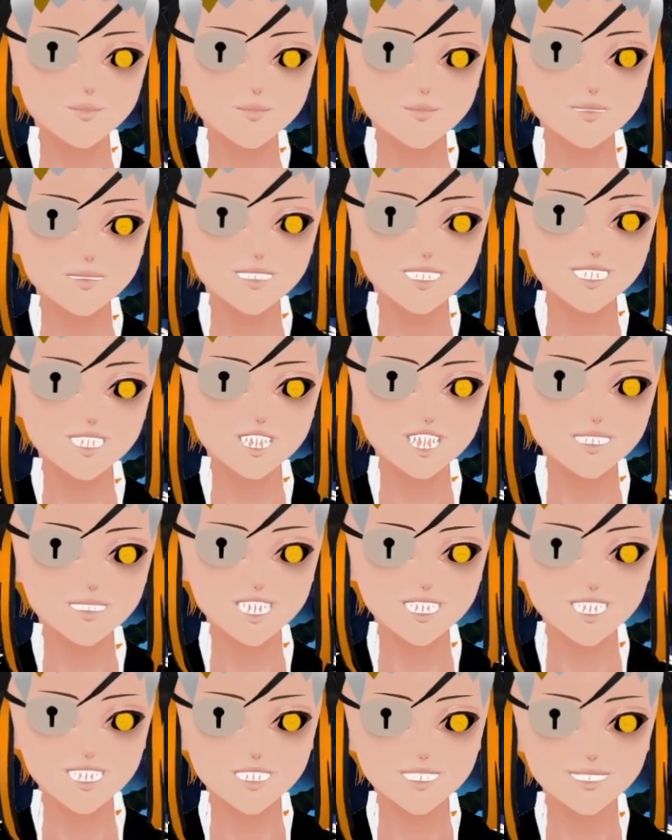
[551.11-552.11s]
We're going to keep one
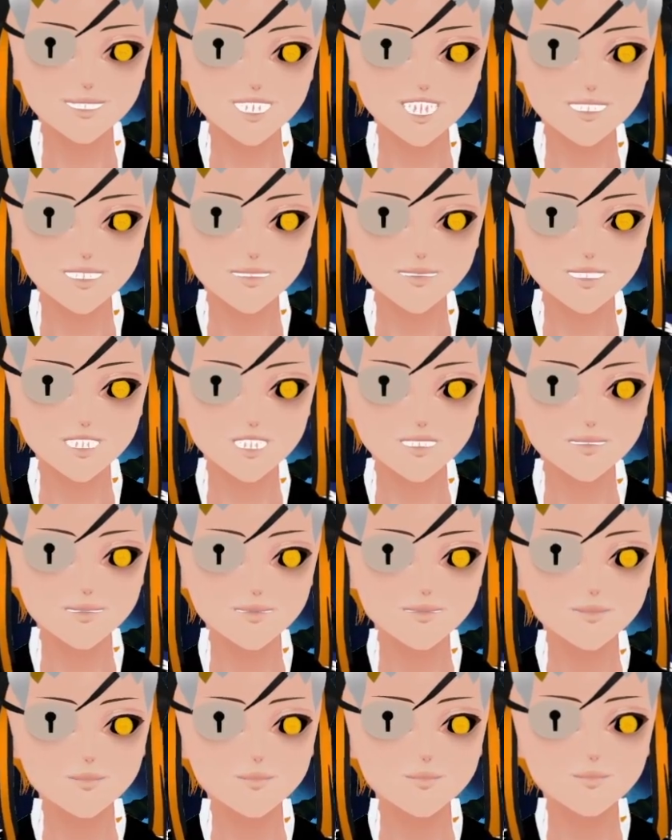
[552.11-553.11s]
of the graveyard
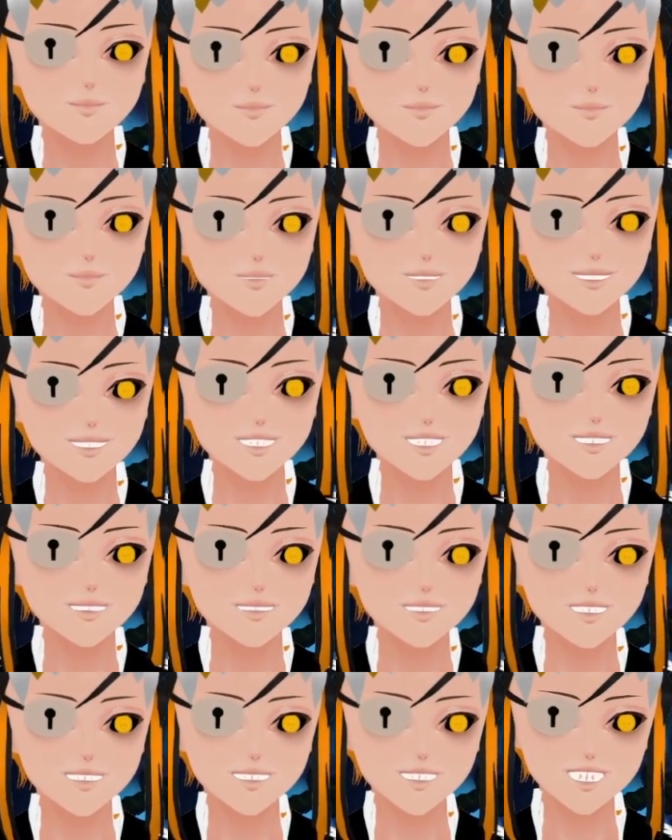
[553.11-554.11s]
shifts,
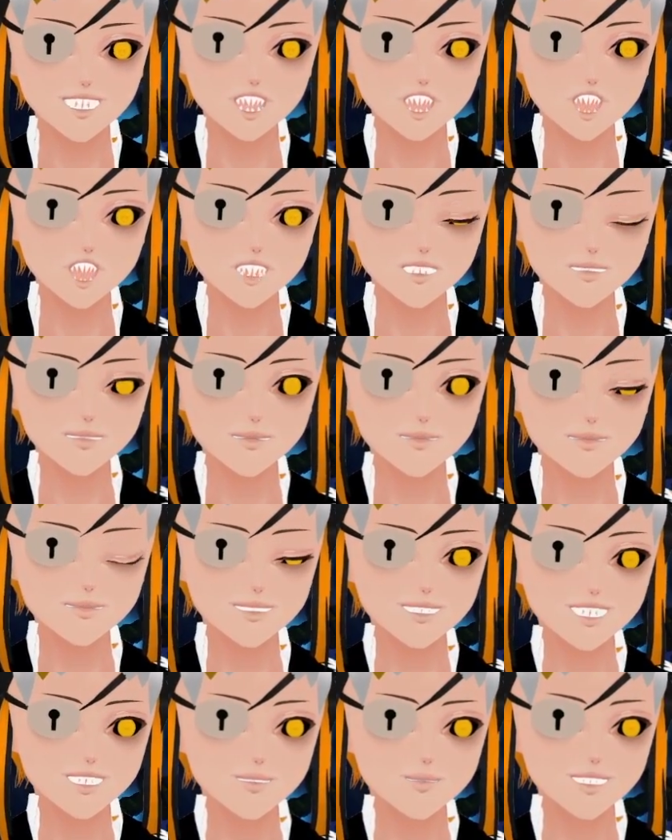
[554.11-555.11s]
mainly because
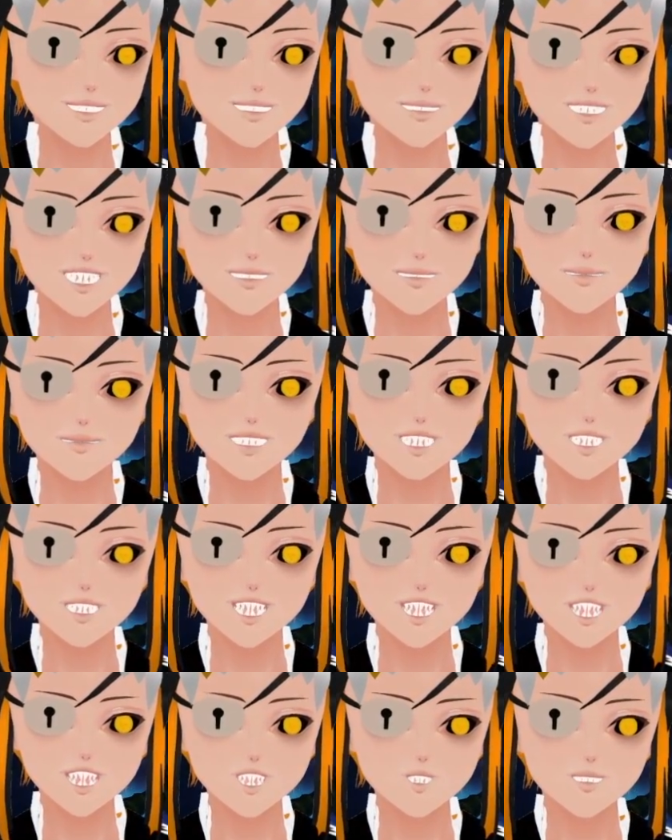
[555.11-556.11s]
it gives us some
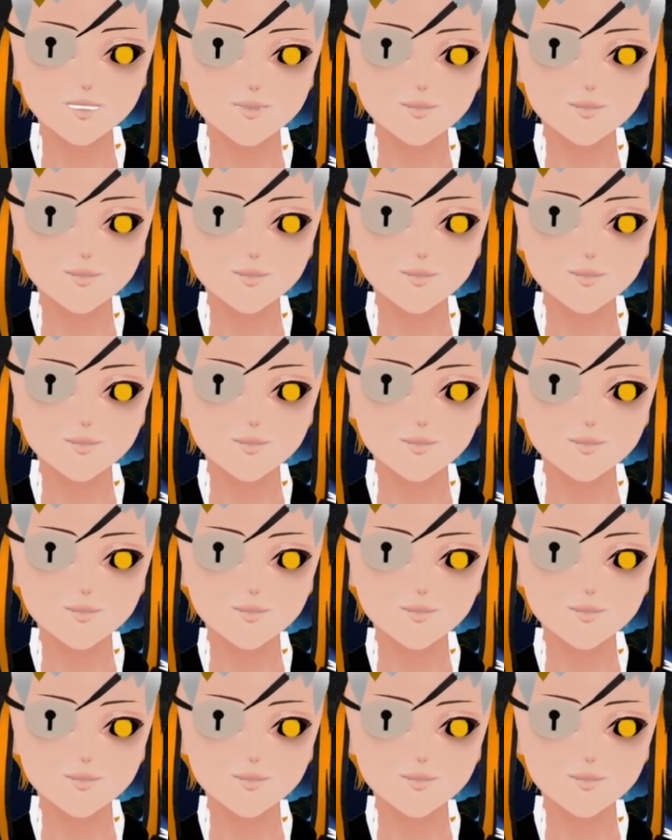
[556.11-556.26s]
type of...